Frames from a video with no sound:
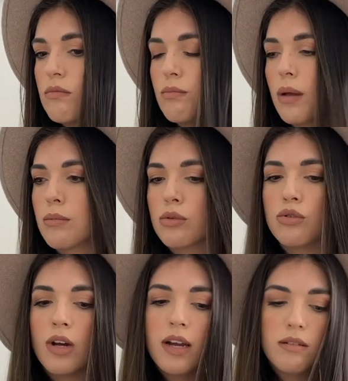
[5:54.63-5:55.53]
and blew
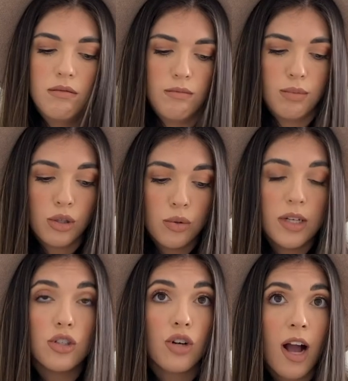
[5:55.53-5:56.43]
dry it blew
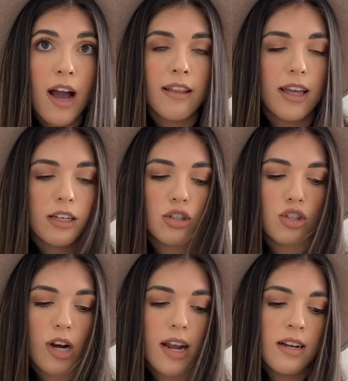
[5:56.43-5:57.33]
it dry like
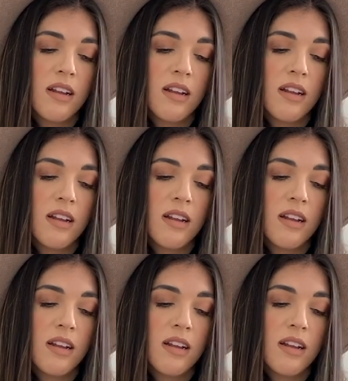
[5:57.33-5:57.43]
straight